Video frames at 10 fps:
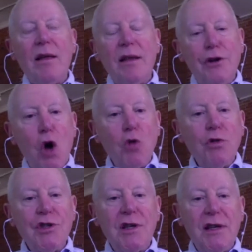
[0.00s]

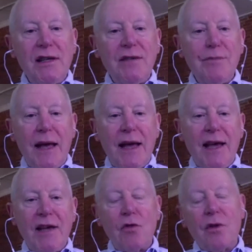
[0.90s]
notes that he had
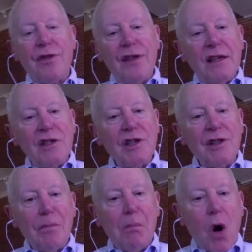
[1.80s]
made or things in
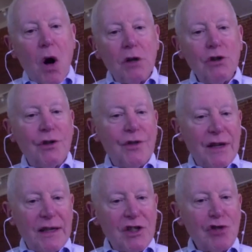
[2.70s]
the margin that
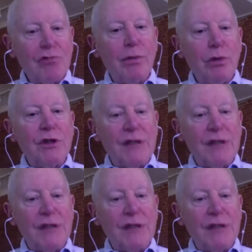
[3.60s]
he had scribbled